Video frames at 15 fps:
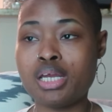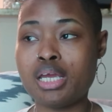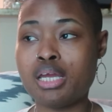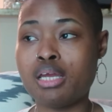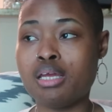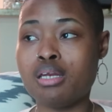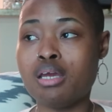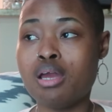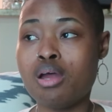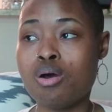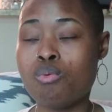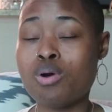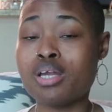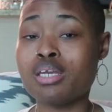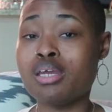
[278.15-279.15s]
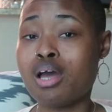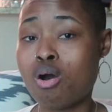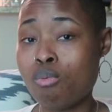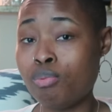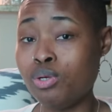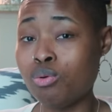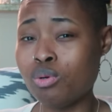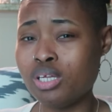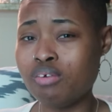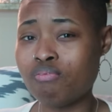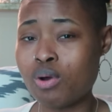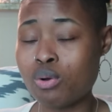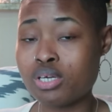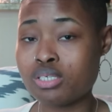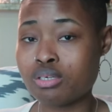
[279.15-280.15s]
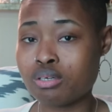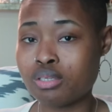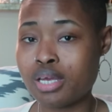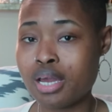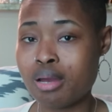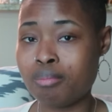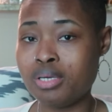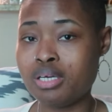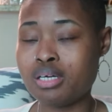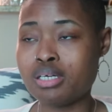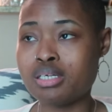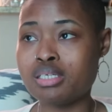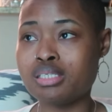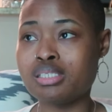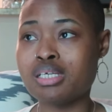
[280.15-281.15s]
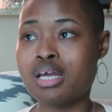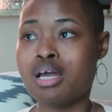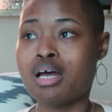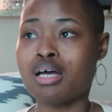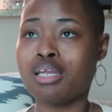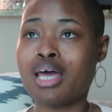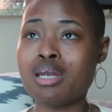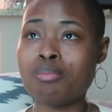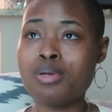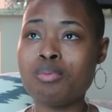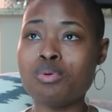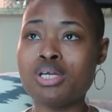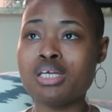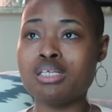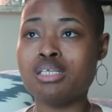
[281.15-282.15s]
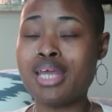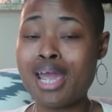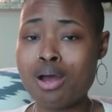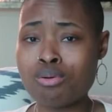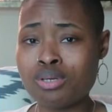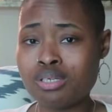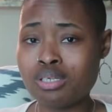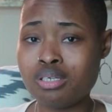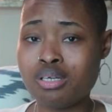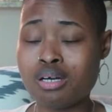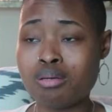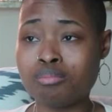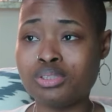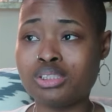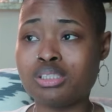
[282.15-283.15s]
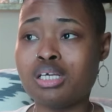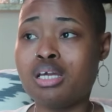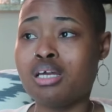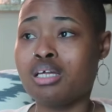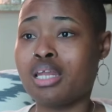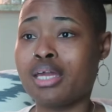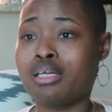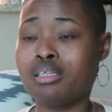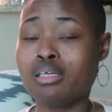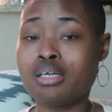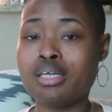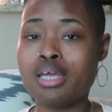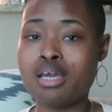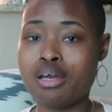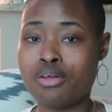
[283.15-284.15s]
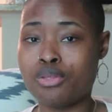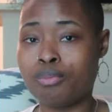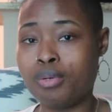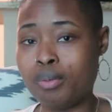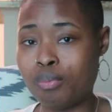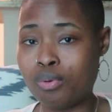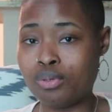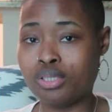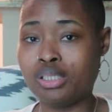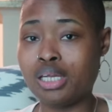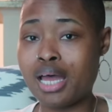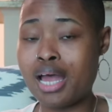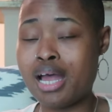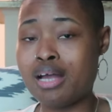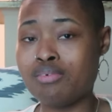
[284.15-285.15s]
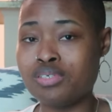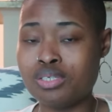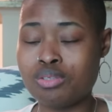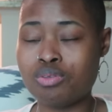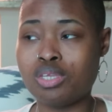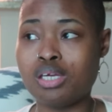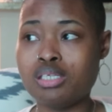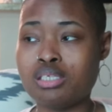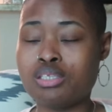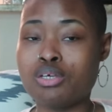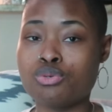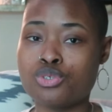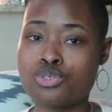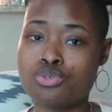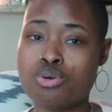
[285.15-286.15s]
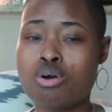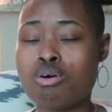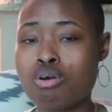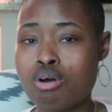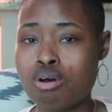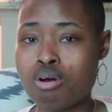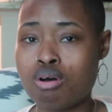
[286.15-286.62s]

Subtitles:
And what can help you really focus on that, because a lot of people get down in the dumps, like looking at other people in the lives and things that they're strong